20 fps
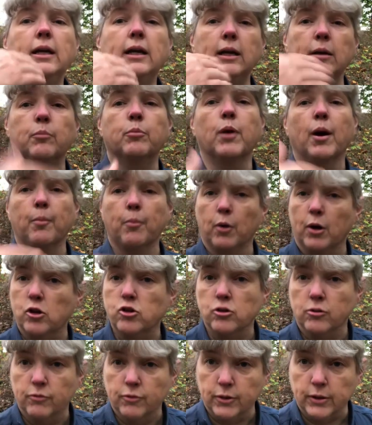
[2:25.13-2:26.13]
in
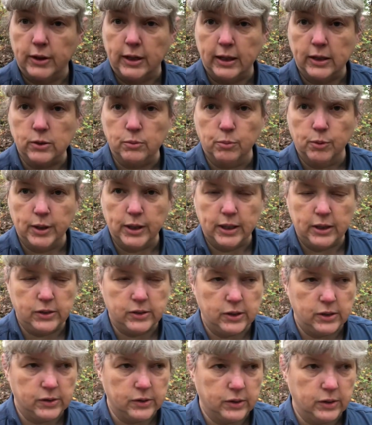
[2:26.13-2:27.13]
preparation for the next breeding
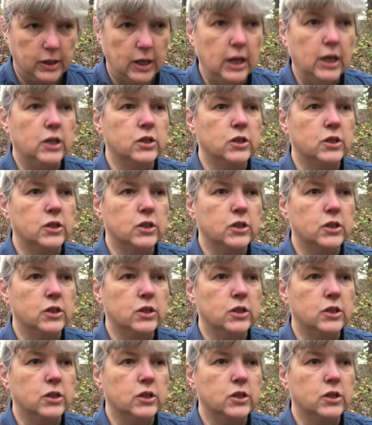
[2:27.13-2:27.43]
season.